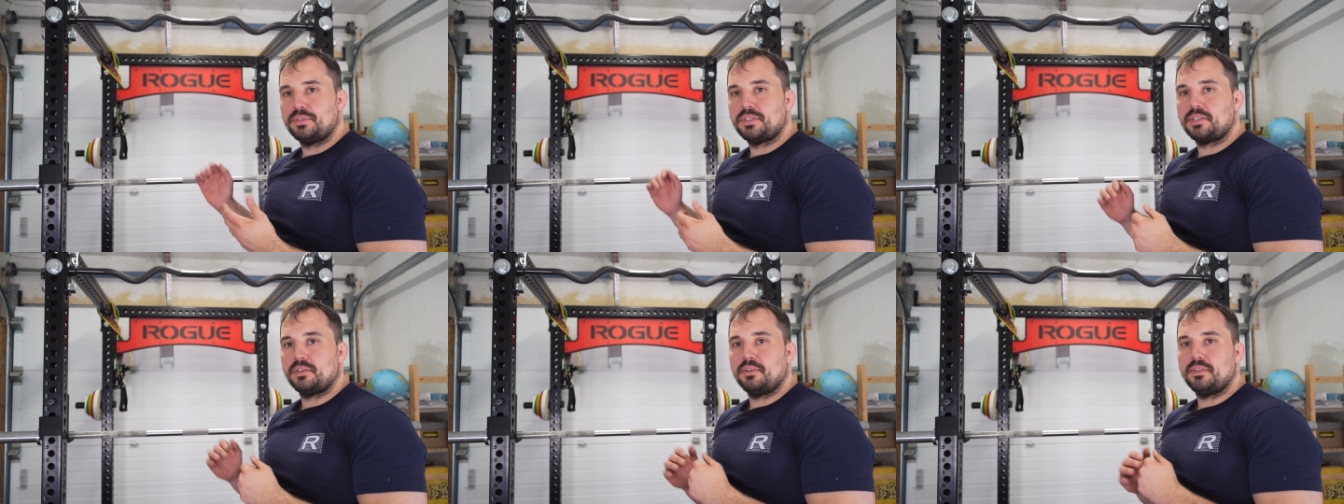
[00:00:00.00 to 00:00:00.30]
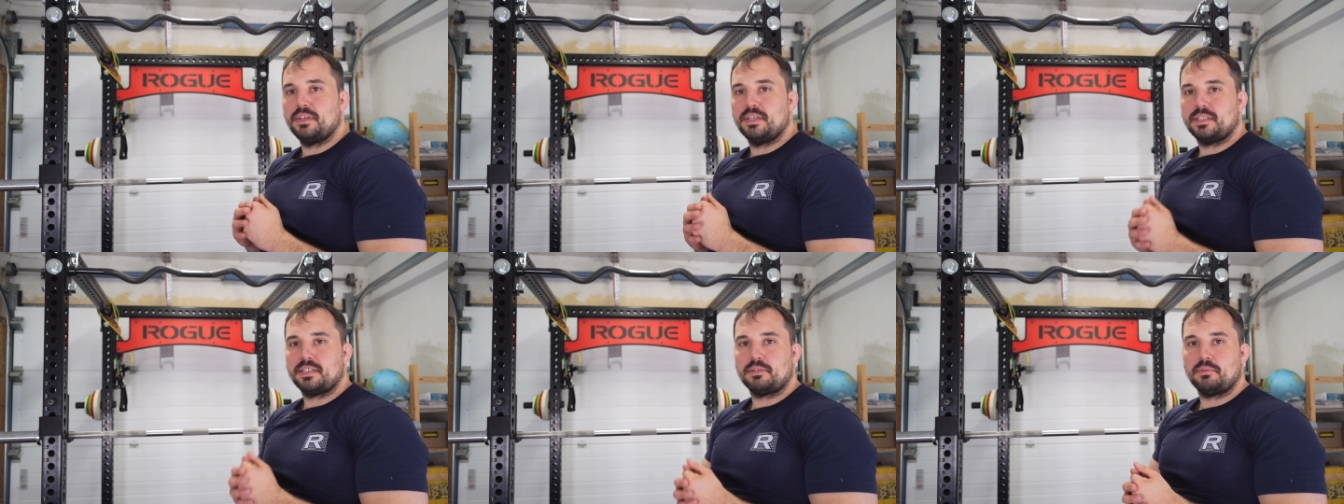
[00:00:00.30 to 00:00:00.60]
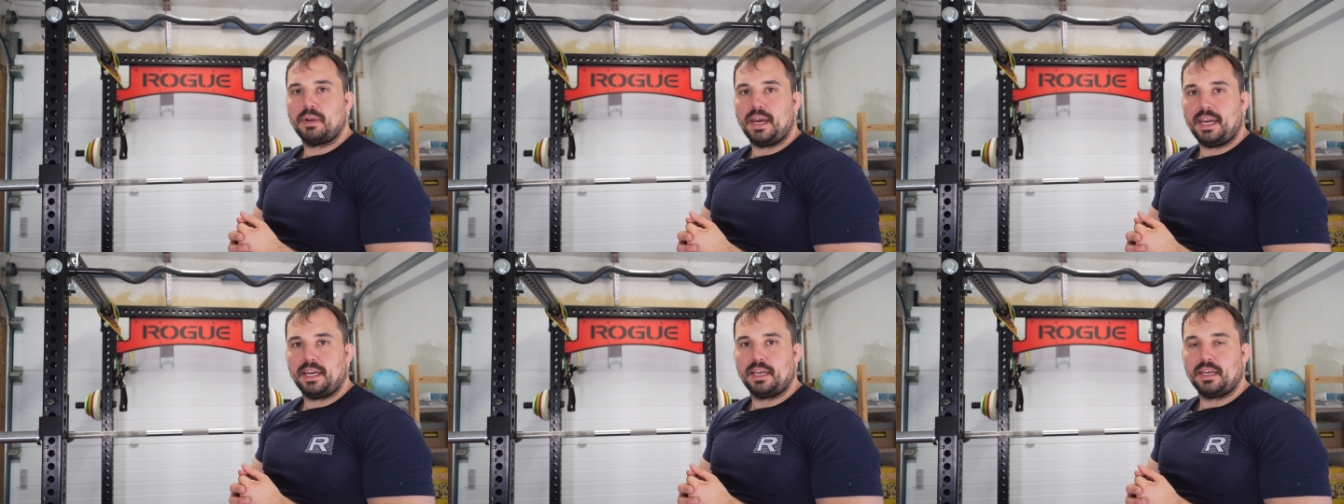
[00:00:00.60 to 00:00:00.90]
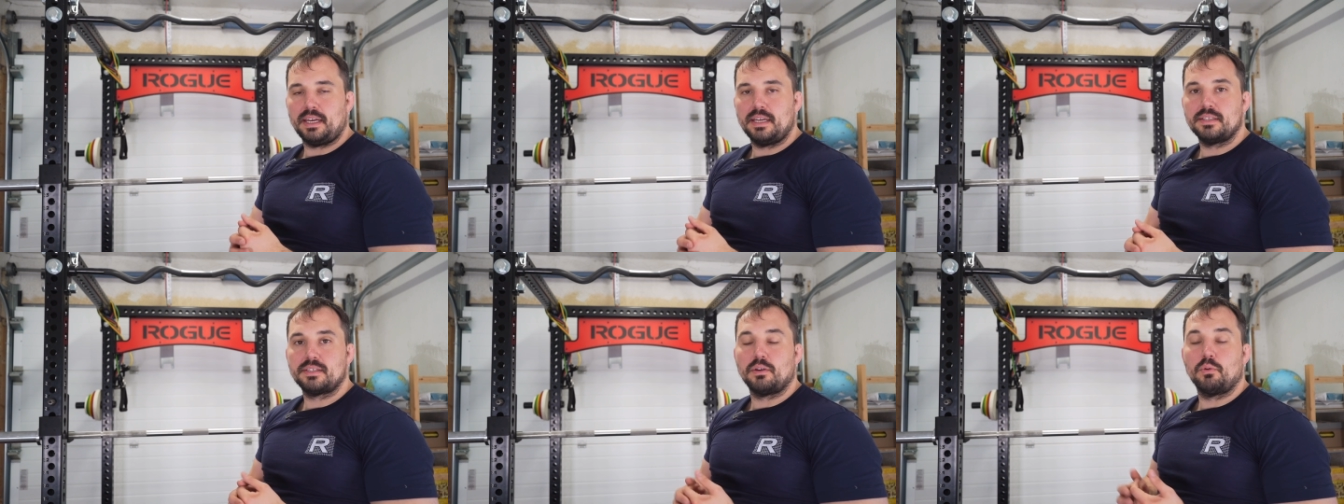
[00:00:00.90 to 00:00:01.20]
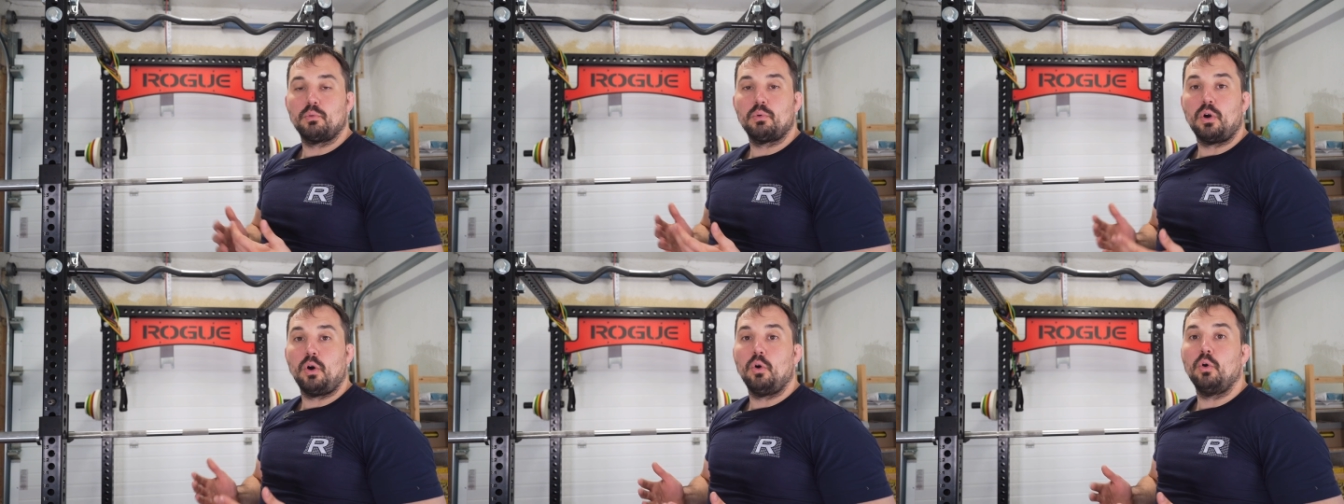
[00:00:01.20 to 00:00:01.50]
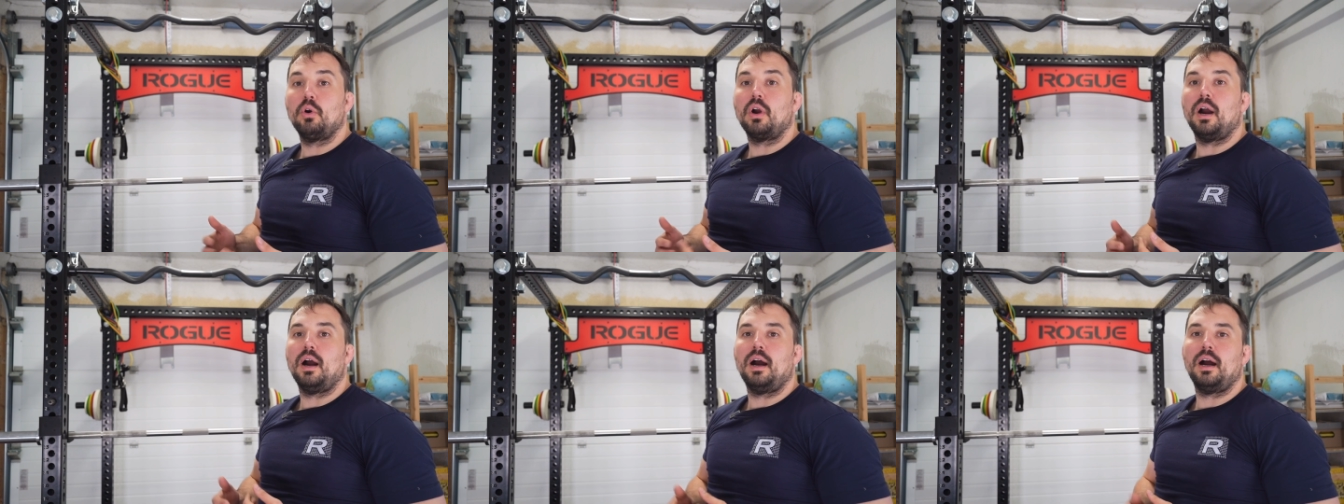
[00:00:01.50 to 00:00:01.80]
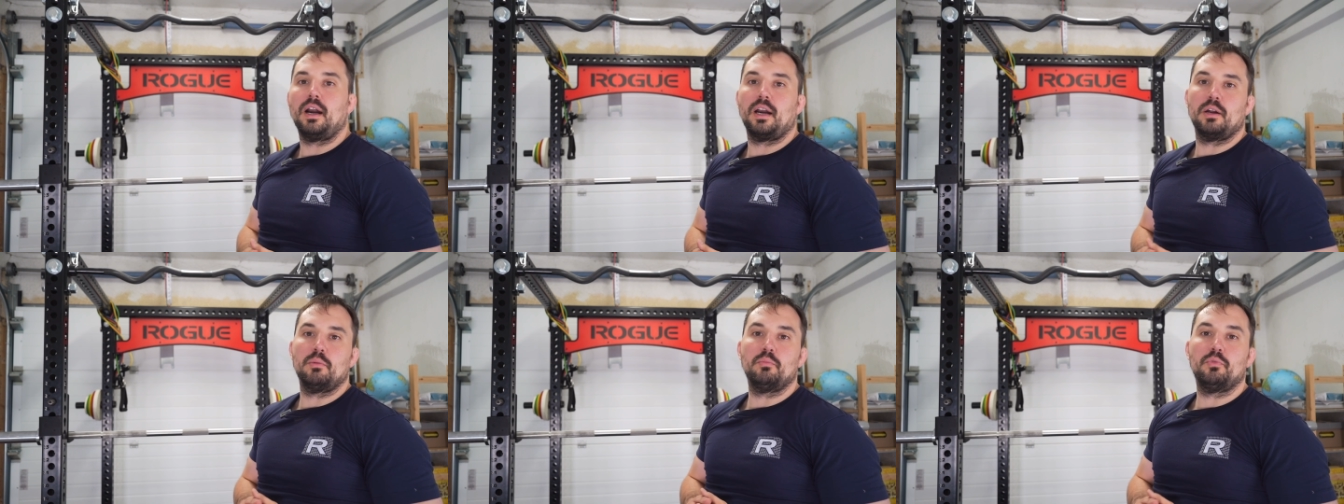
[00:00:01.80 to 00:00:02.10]
So this rack is a Rogue
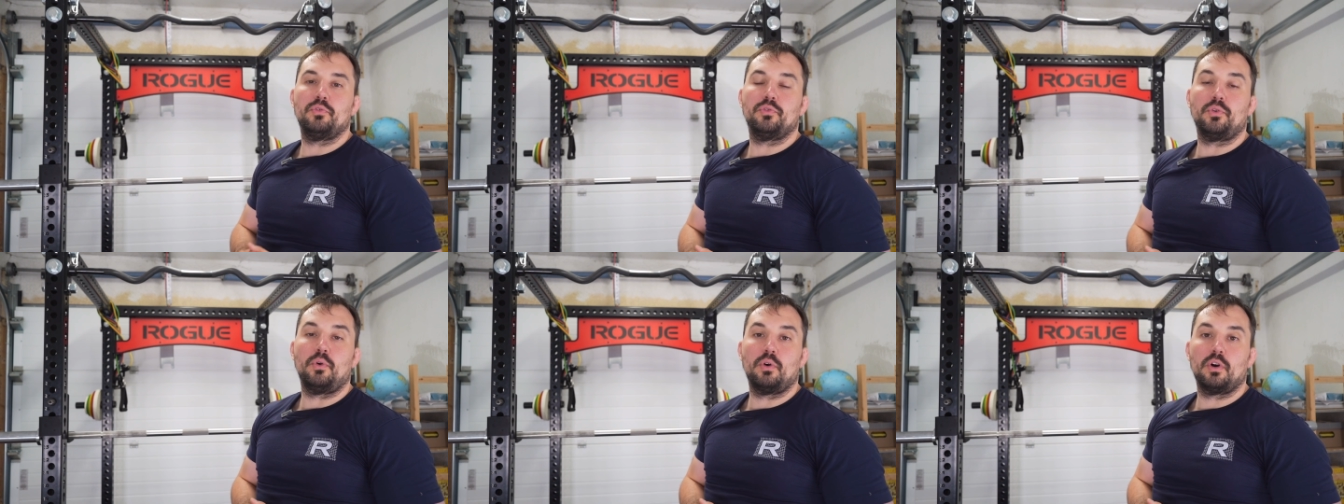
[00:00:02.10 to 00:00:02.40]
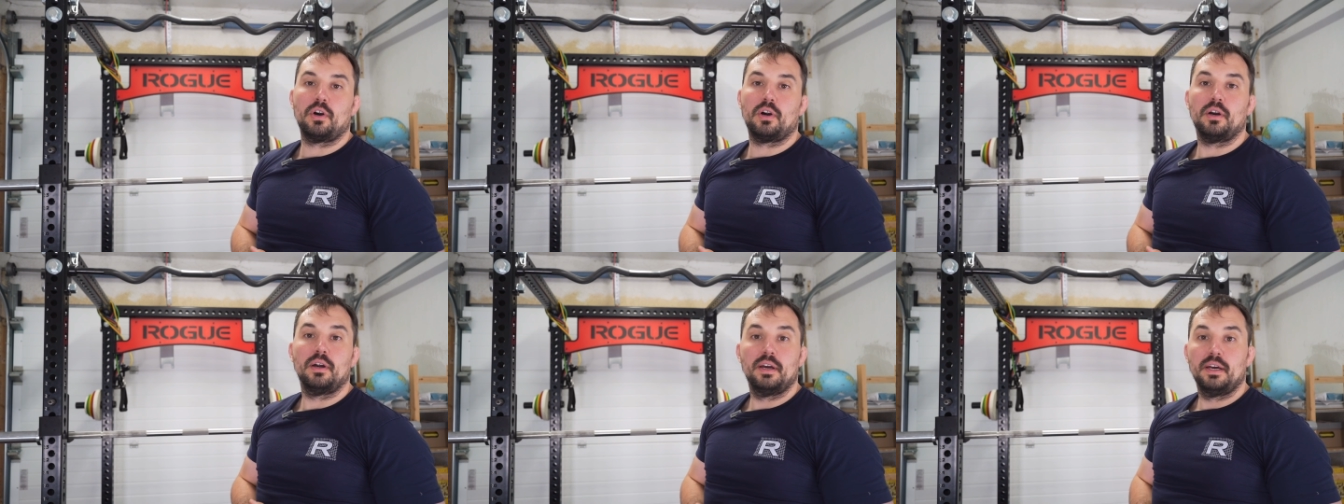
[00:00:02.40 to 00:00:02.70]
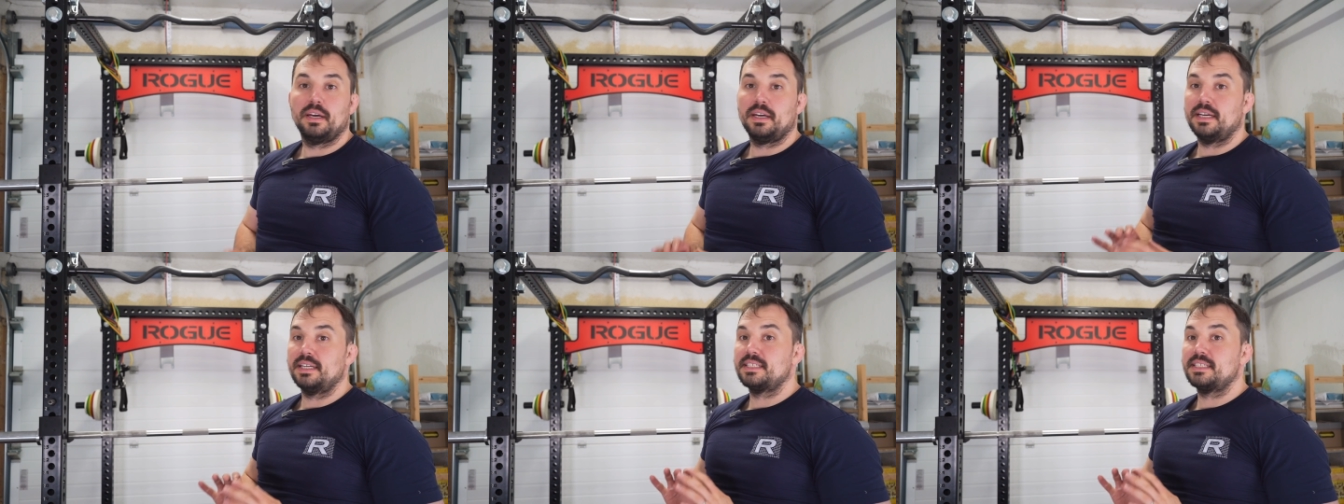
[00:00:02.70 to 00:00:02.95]
RM4.